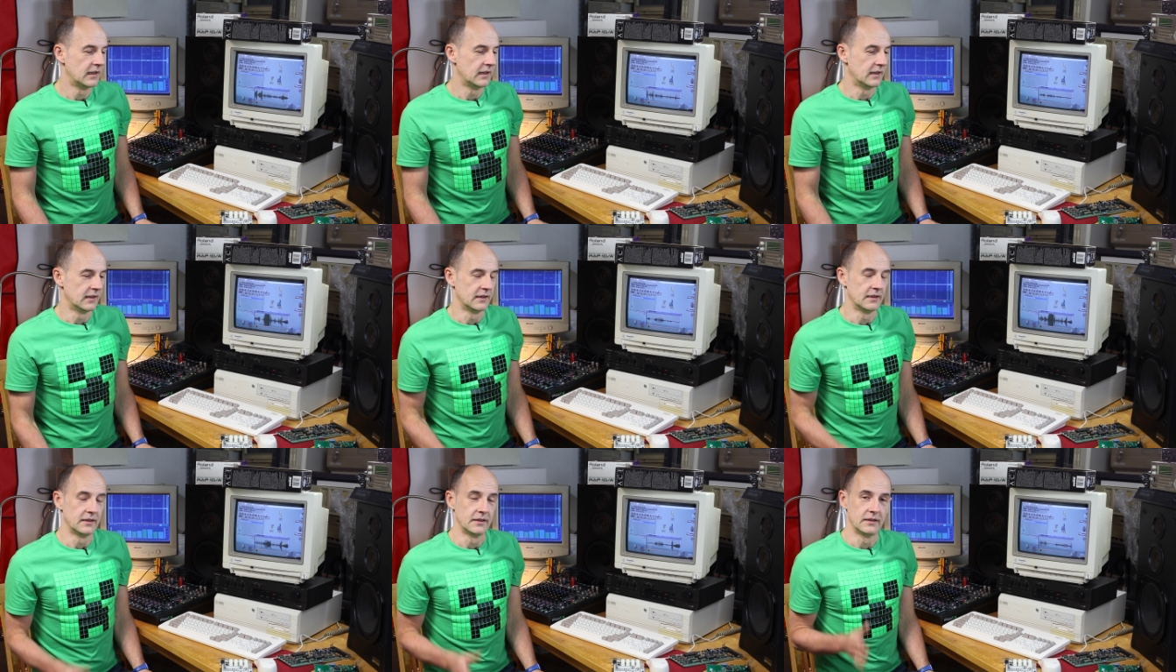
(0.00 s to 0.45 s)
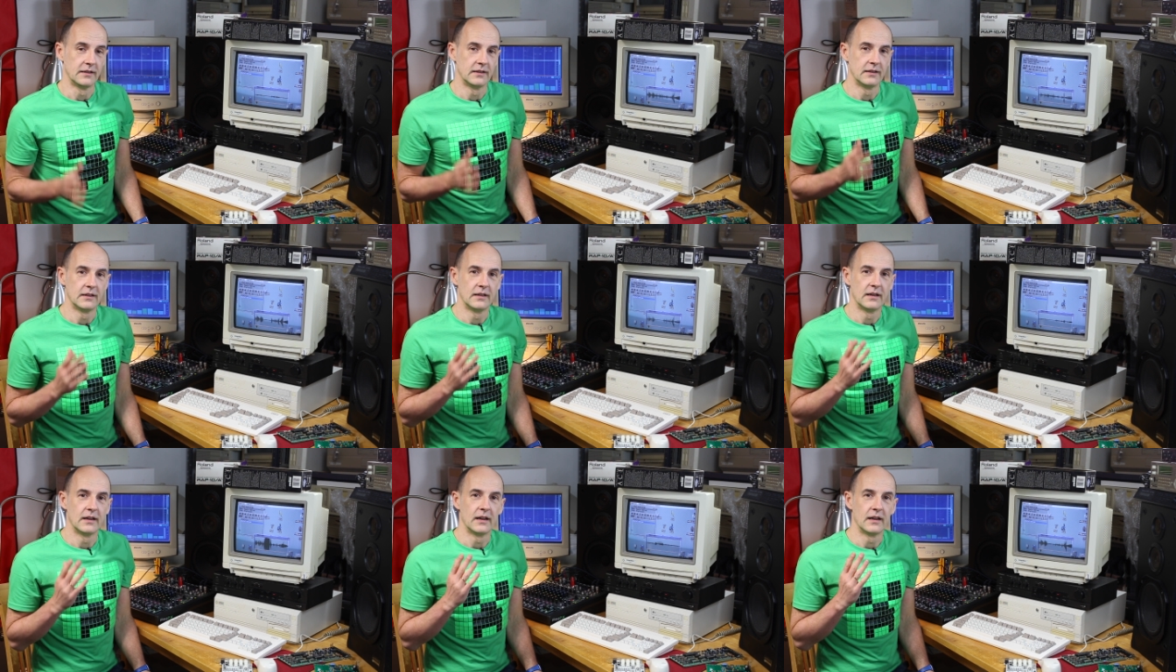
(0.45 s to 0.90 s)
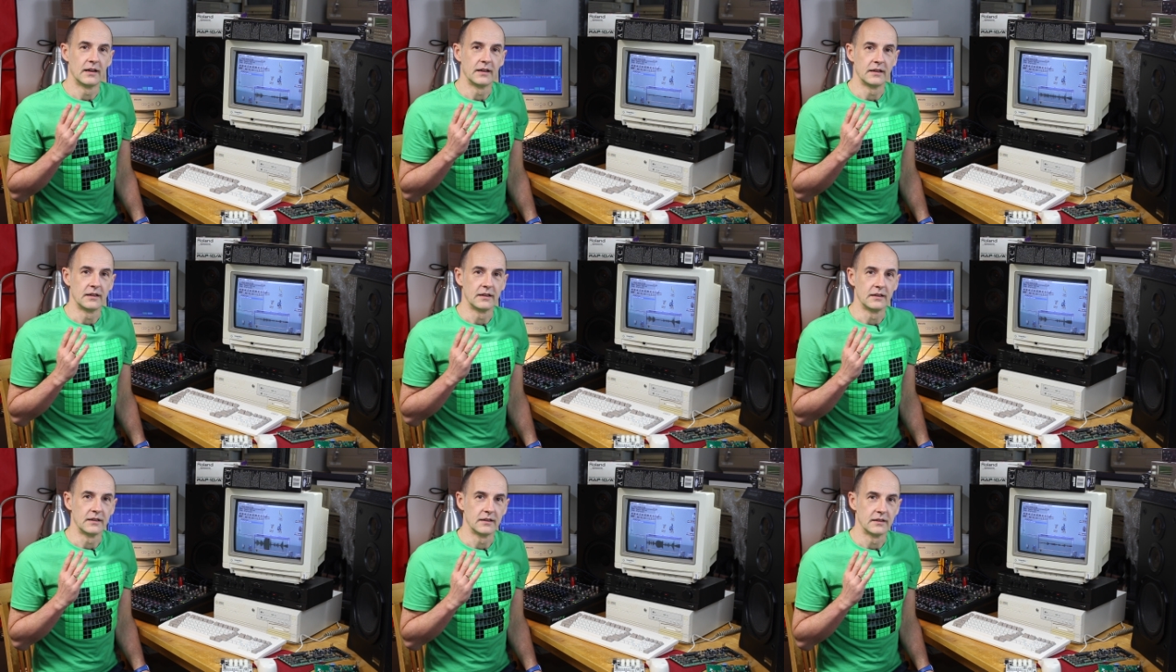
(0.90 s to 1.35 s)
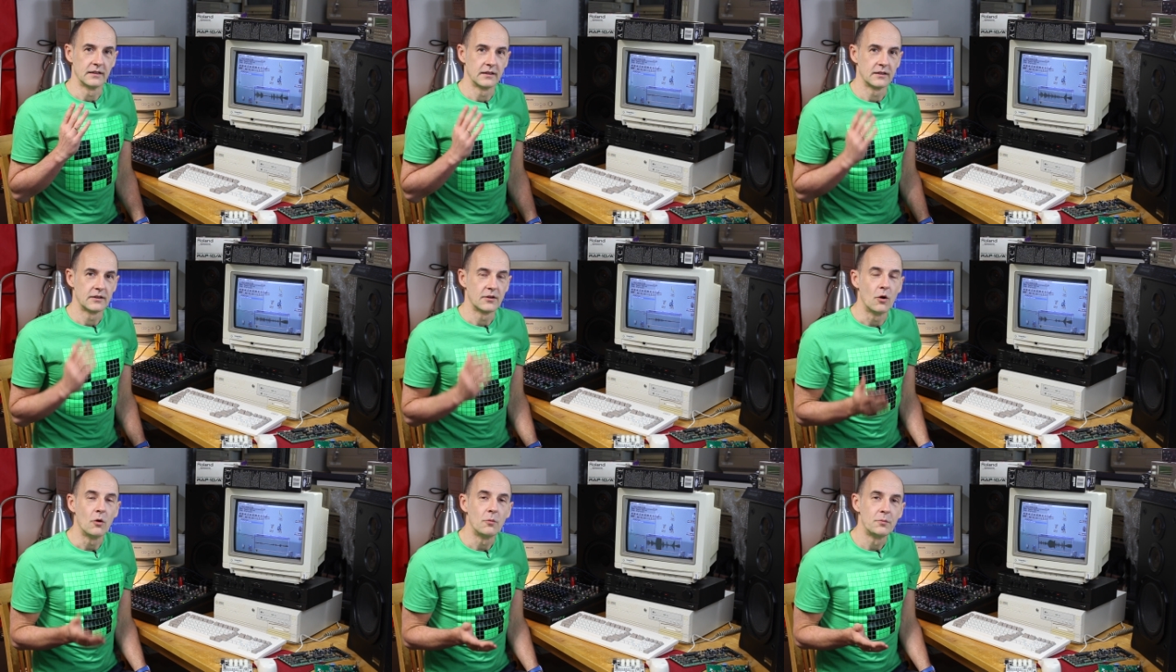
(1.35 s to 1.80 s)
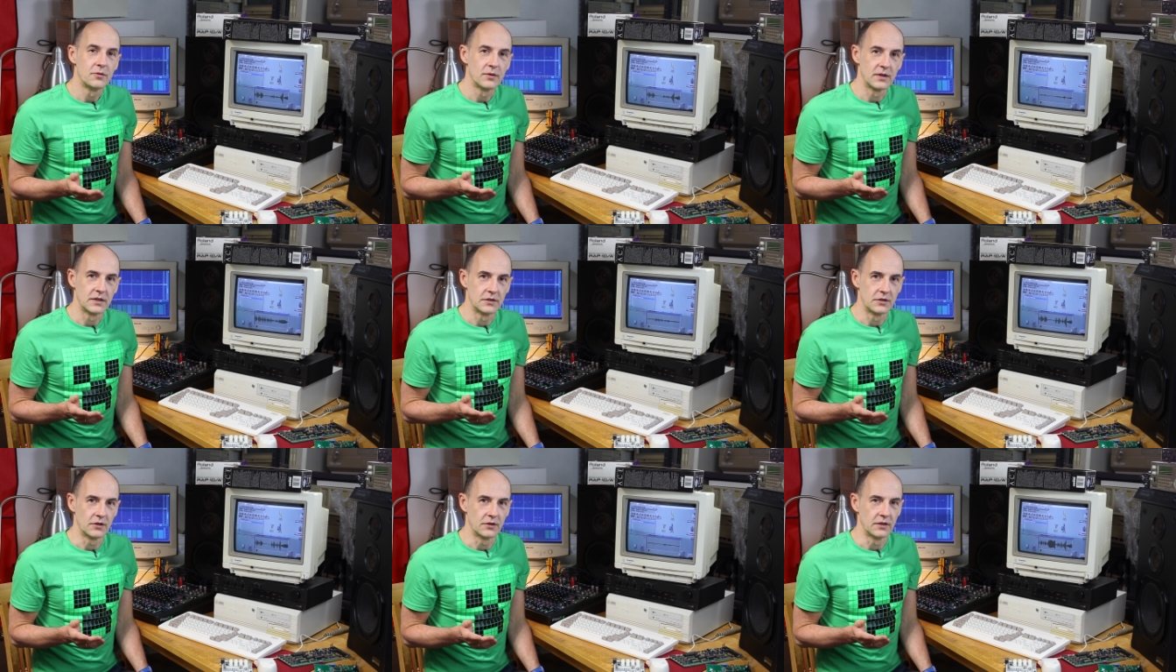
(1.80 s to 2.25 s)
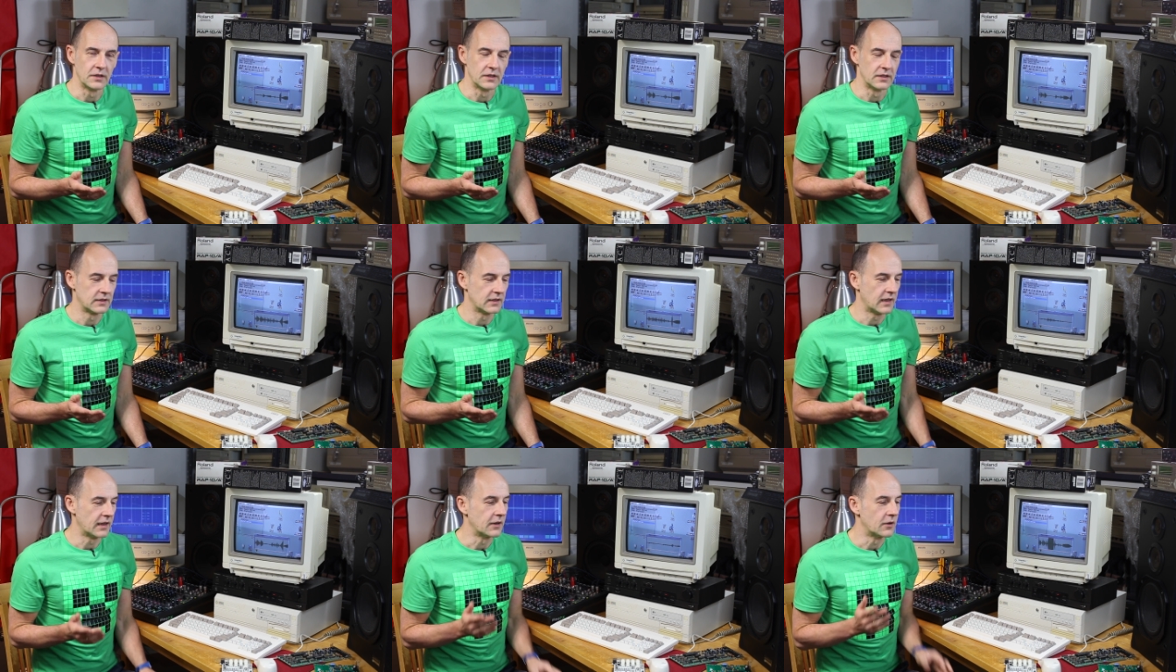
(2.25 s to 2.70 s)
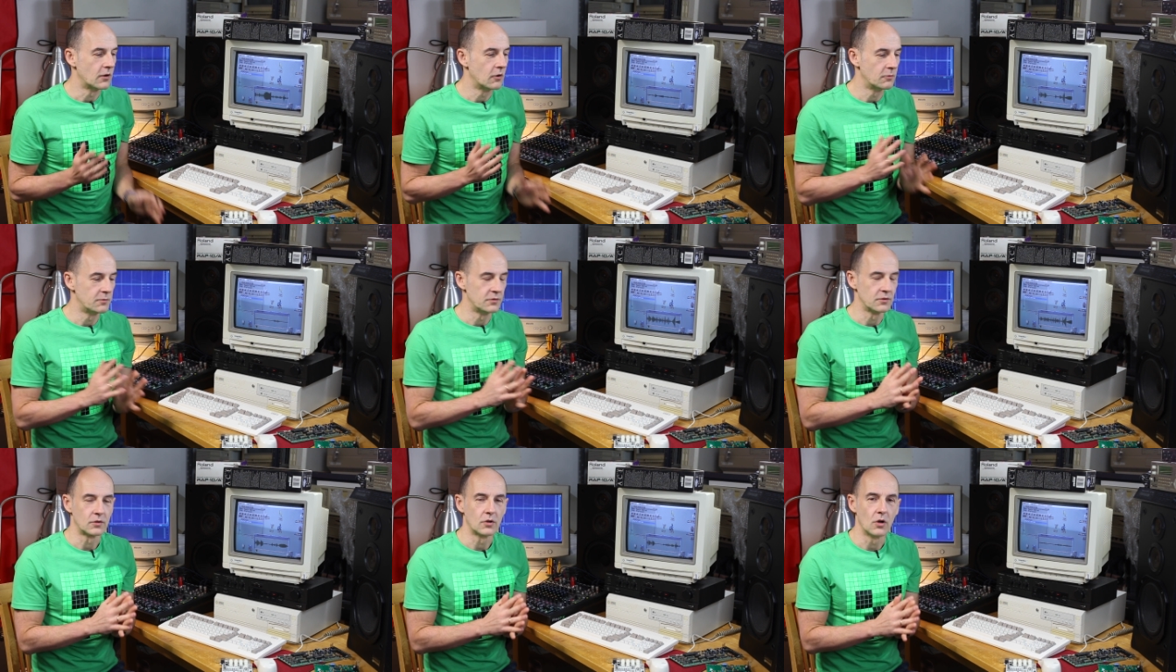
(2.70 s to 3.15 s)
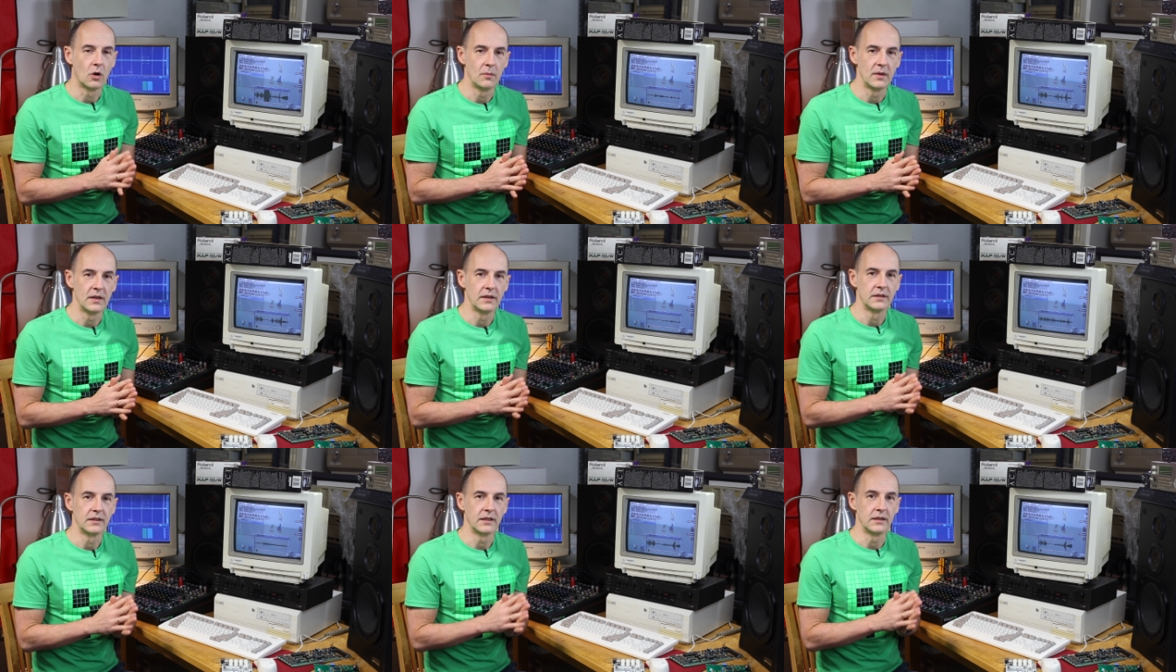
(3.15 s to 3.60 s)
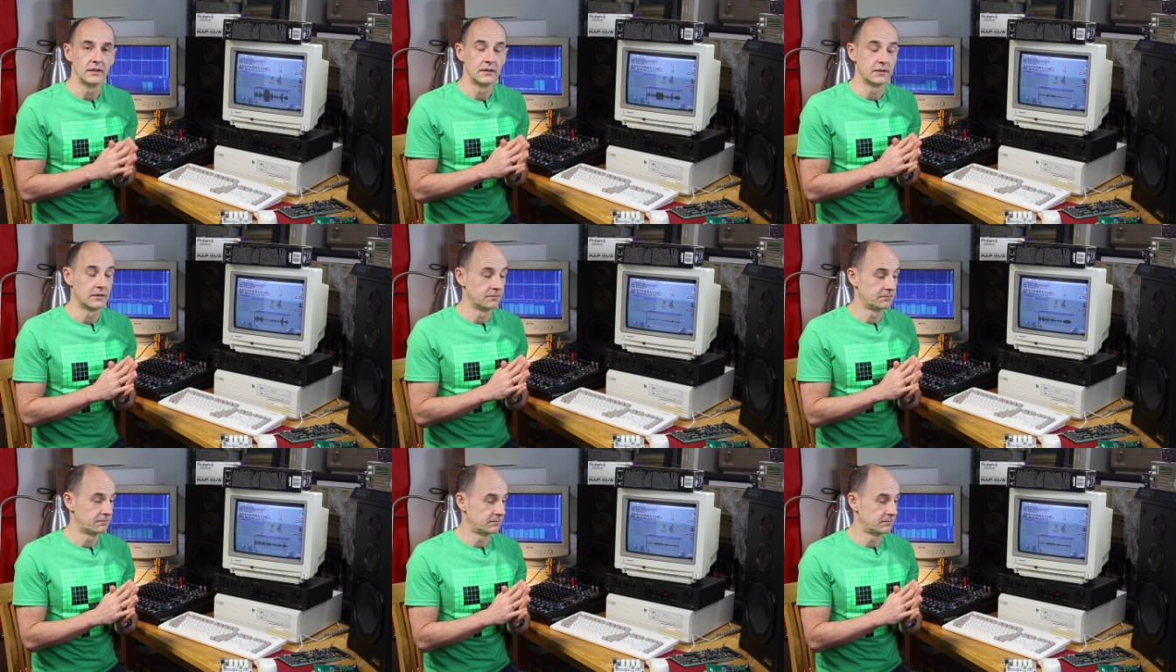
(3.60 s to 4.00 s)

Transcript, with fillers: Uh, I hope you enjoy it. I hope you comment and